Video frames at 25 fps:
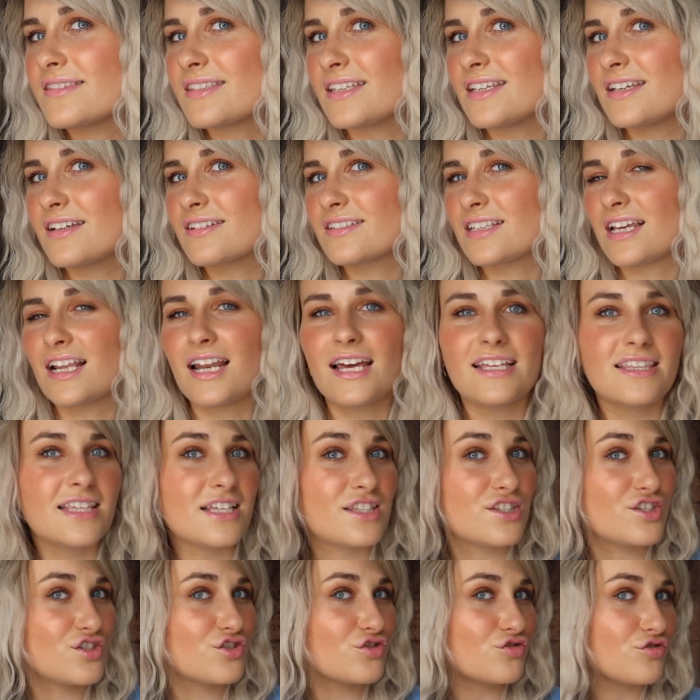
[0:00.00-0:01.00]
see, because I like
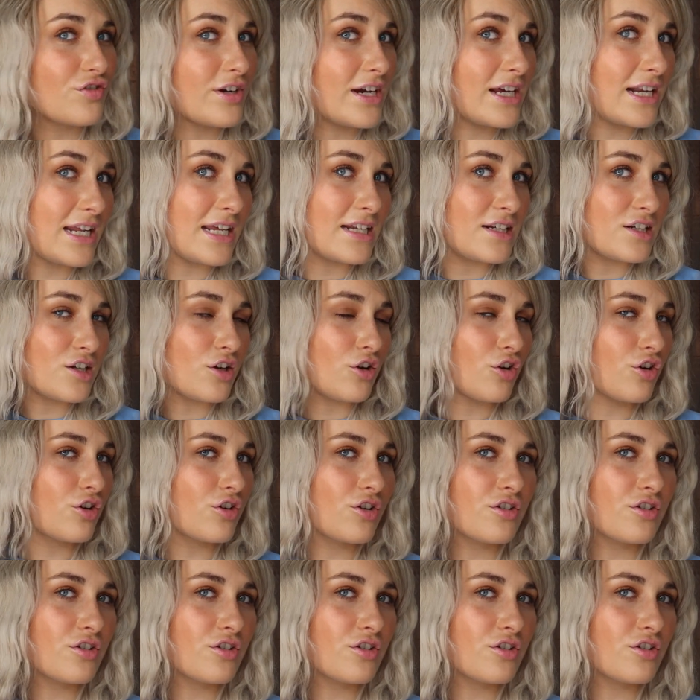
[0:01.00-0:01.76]
that straight end look,